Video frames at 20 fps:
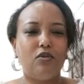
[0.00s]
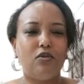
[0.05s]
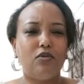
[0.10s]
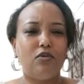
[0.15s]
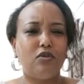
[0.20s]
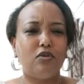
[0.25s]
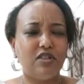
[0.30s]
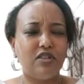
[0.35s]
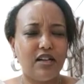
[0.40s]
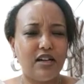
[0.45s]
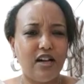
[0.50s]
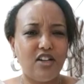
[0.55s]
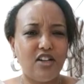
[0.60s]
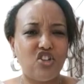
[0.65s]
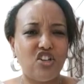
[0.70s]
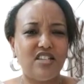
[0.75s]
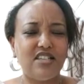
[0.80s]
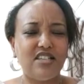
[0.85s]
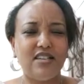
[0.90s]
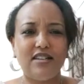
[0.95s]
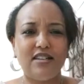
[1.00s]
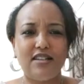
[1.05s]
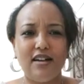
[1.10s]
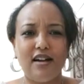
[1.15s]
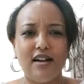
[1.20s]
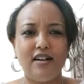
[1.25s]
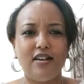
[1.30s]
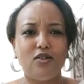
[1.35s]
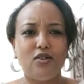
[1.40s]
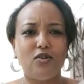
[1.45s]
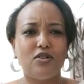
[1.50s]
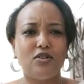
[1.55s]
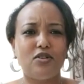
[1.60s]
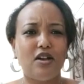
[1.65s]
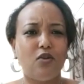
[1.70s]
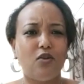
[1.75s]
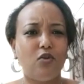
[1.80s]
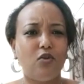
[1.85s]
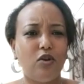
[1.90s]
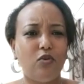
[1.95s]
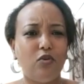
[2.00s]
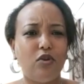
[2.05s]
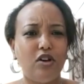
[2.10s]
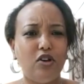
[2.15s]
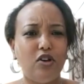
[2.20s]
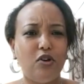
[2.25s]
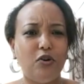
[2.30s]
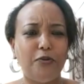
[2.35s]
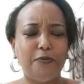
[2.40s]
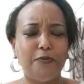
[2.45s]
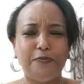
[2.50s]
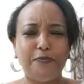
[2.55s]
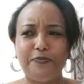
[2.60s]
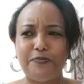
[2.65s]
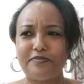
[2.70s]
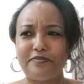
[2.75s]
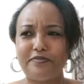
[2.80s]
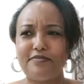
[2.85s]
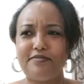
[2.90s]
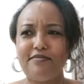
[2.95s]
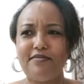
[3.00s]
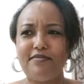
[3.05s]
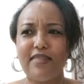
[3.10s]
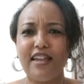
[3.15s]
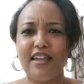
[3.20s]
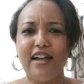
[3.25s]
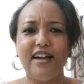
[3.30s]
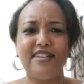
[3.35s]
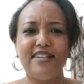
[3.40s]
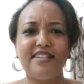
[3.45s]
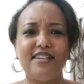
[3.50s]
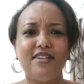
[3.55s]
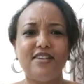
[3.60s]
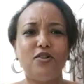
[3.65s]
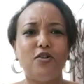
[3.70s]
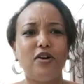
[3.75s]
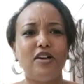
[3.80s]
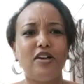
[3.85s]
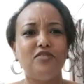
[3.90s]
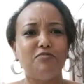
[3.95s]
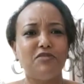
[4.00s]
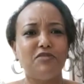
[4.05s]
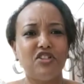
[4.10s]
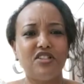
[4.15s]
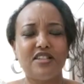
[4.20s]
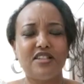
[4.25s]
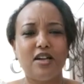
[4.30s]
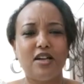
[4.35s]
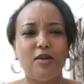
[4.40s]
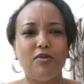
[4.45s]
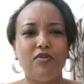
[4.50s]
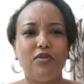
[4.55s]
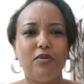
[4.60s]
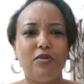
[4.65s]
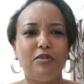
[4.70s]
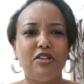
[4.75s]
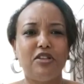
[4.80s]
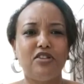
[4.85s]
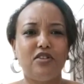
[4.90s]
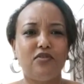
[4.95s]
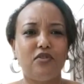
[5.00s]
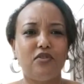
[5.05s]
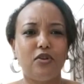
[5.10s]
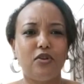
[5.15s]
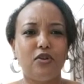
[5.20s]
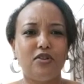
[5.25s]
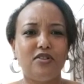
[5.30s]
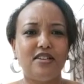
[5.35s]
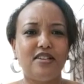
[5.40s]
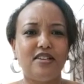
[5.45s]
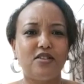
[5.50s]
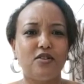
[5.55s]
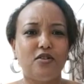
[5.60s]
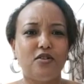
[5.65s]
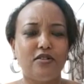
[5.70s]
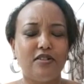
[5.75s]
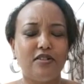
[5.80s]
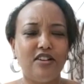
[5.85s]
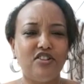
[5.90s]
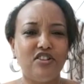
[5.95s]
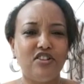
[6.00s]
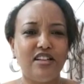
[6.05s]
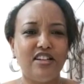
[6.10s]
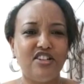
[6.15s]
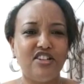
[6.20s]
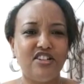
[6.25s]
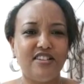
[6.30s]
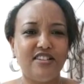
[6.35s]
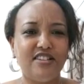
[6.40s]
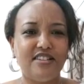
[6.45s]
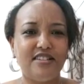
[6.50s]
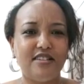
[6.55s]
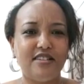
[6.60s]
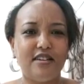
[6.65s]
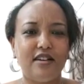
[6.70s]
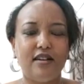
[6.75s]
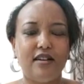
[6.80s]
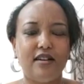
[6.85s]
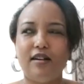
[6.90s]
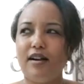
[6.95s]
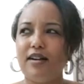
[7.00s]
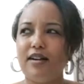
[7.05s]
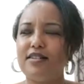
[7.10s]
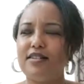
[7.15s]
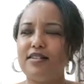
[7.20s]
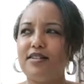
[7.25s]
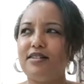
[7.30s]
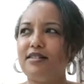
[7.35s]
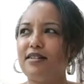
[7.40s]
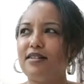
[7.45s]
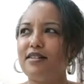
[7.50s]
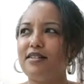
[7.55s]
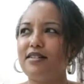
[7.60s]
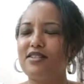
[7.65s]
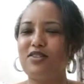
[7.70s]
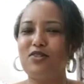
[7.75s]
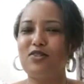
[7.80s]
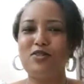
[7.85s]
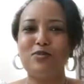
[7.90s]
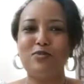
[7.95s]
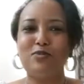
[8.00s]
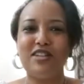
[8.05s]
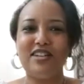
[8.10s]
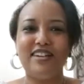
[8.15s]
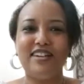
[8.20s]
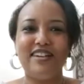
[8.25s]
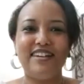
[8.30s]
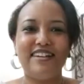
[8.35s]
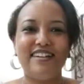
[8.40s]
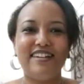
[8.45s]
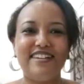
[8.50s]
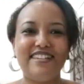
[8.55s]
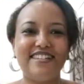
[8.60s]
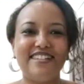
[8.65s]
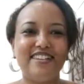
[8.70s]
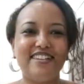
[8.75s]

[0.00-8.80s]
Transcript: Ruth Negash. I said, yeah. He goes, where were you? I said, oh, I'm just coming from interview. He says, congratulations. I said, excuse me? He said,